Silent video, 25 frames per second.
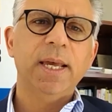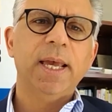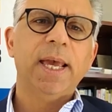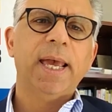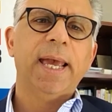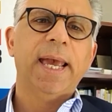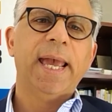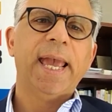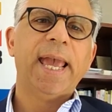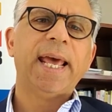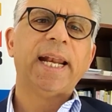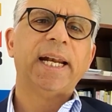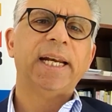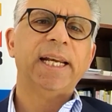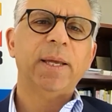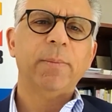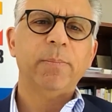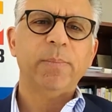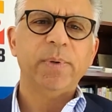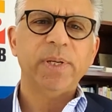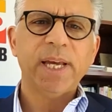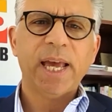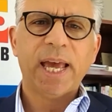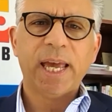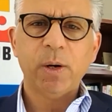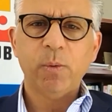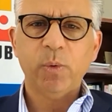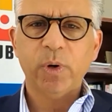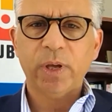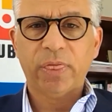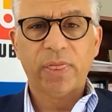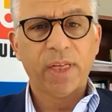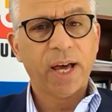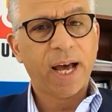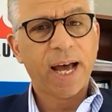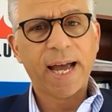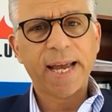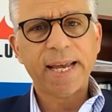and an MBA with the
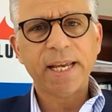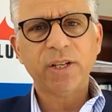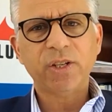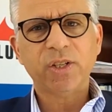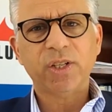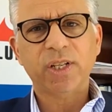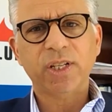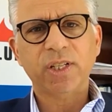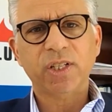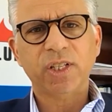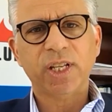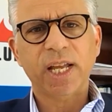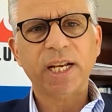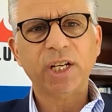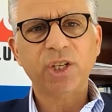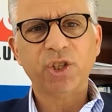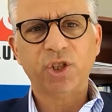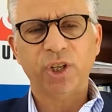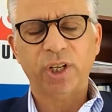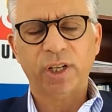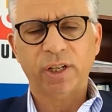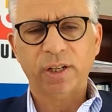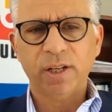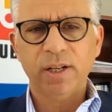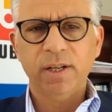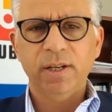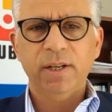highest distinction